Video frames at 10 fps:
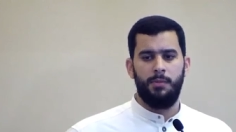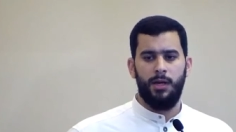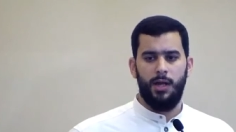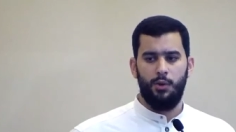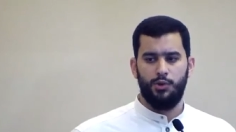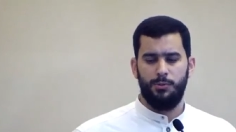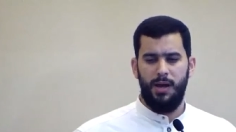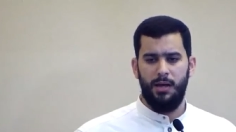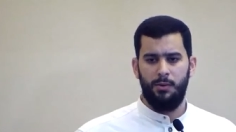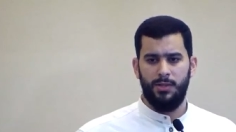May Allah
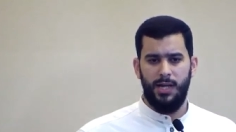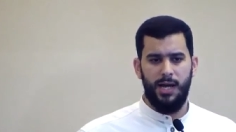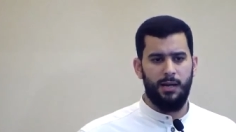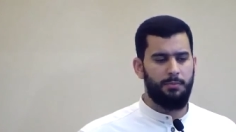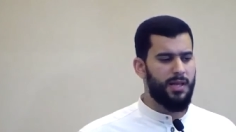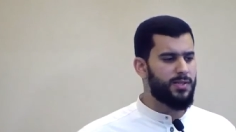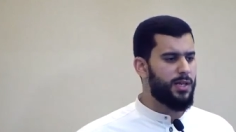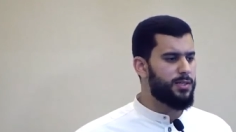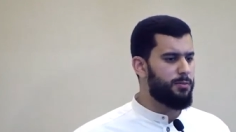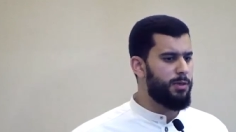subhanahu wa ta'ala bless
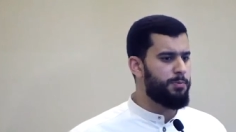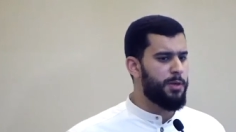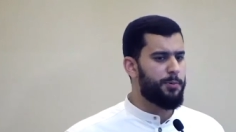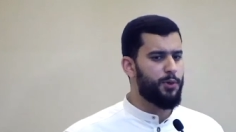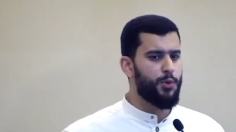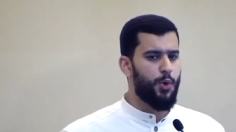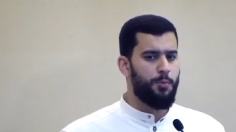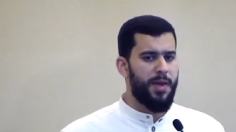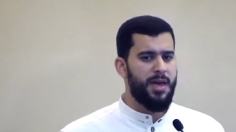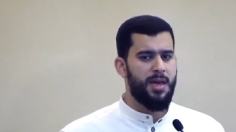us to be people who
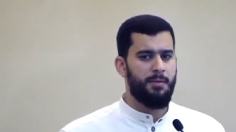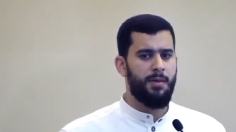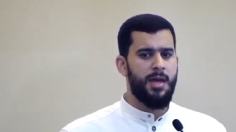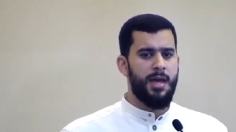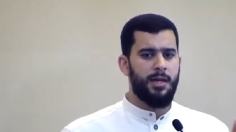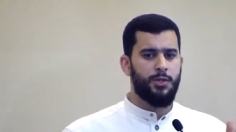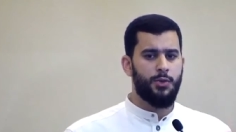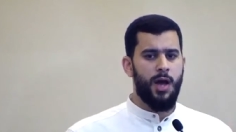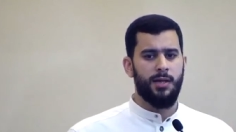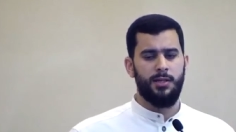obey Him and
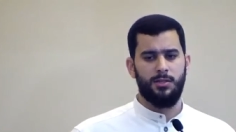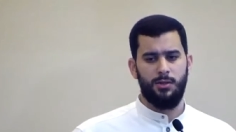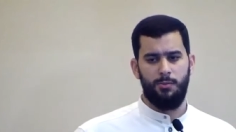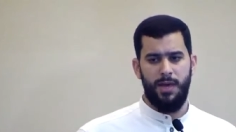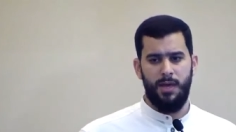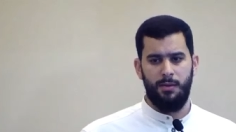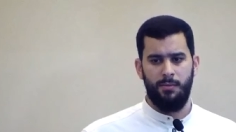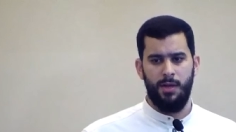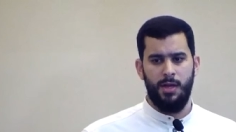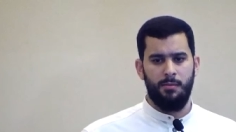do not disobey
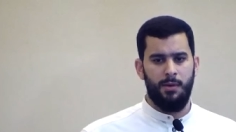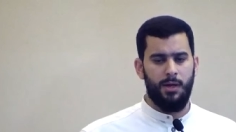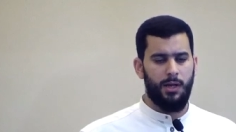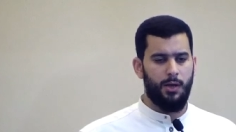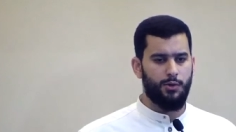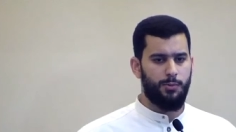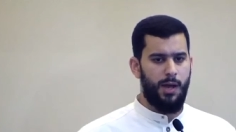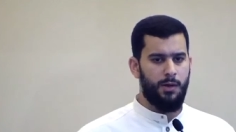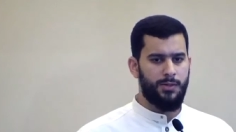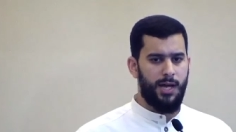Him. May Allah subhanahu
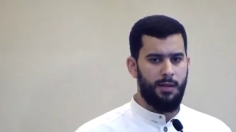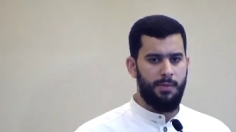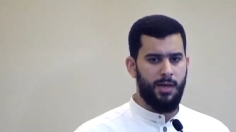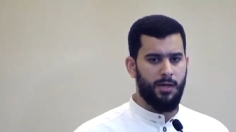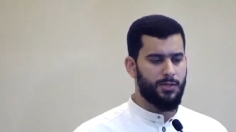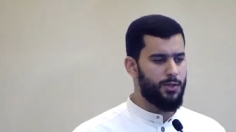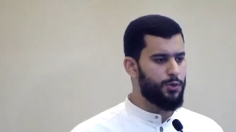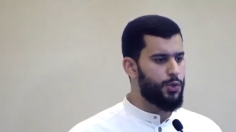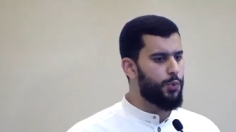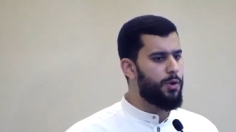wa ta'ala make us those
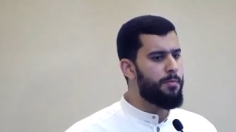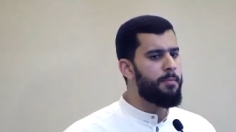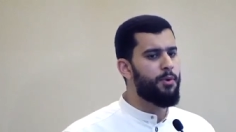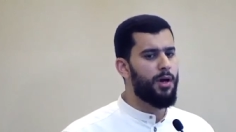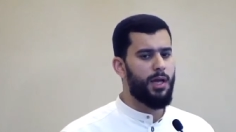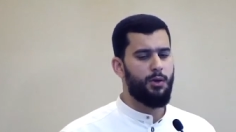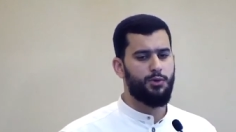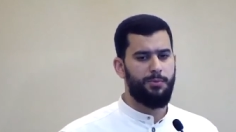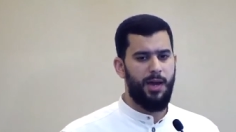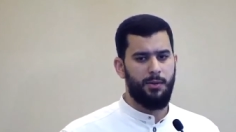who remember Allah
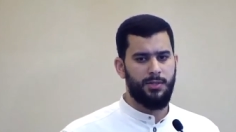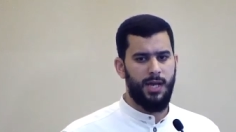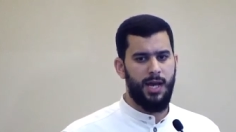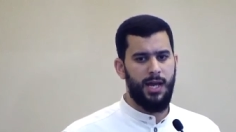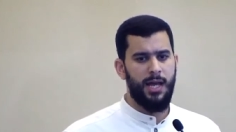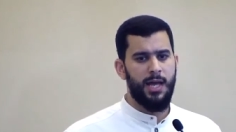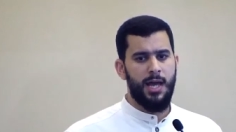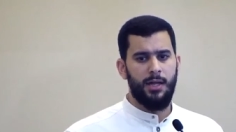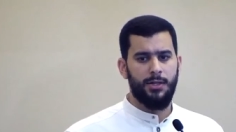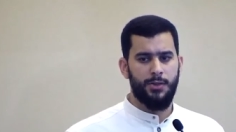subhanahu wa ta'ala
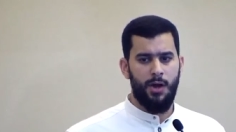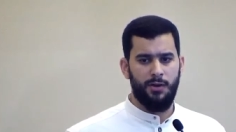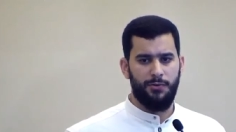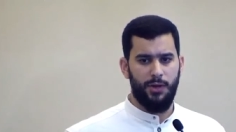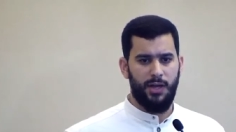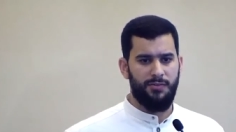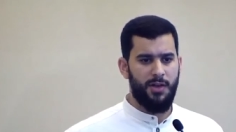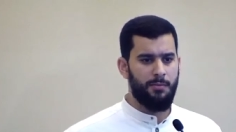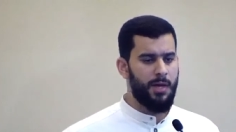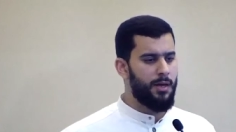and do not forgive
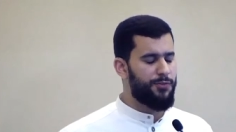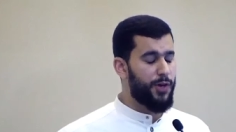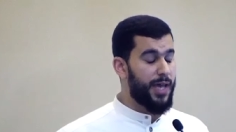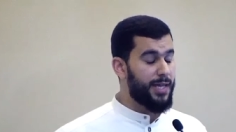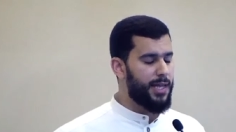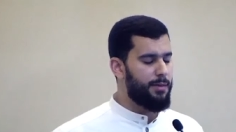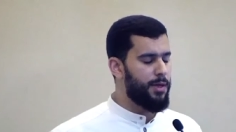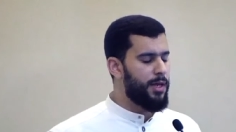Him, forget Him.